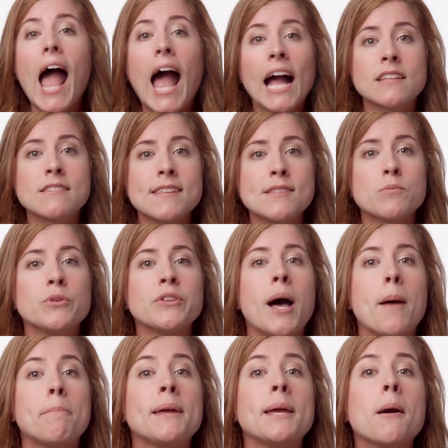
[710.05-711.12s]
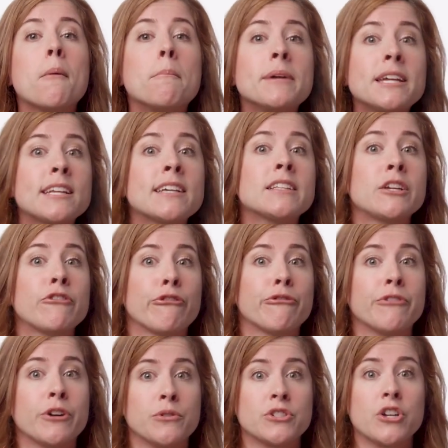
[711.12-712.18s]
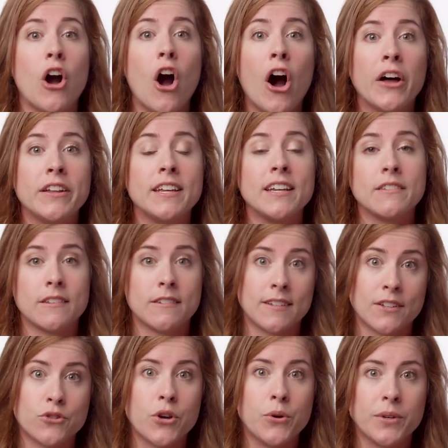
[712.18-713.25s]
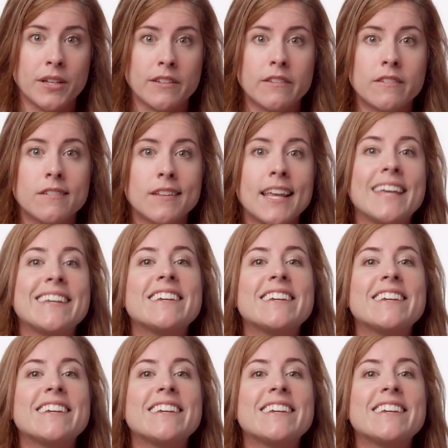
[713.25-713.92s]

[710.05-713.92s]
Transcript: access will not be immediately revoked on existing tokens.